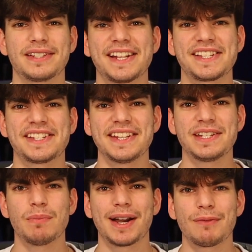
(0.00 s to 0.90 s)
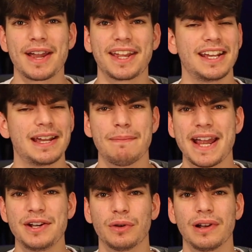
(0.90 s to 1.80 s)
As this is my ranking, it
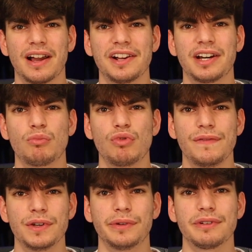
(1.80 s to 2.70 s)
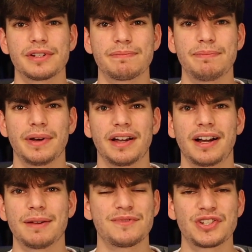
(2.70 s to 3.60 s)
may not line up with yours, but
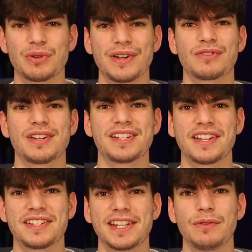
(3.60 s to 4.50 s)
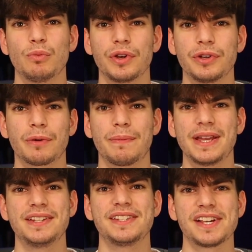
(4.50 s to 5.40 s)
I'm still interested to see what your
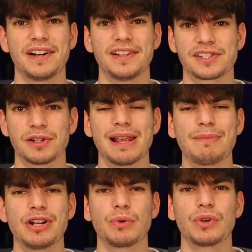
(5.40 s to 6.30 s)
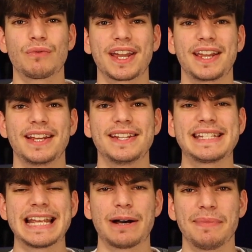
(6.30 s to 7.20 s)
opinions are, so let me know what your ranking is
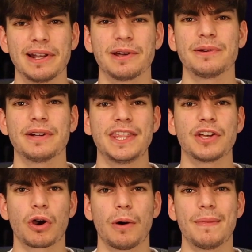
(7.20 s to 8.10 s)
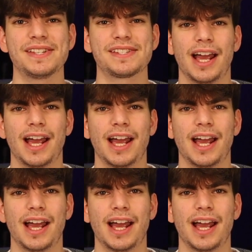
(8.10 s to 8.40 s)
down below in the comments.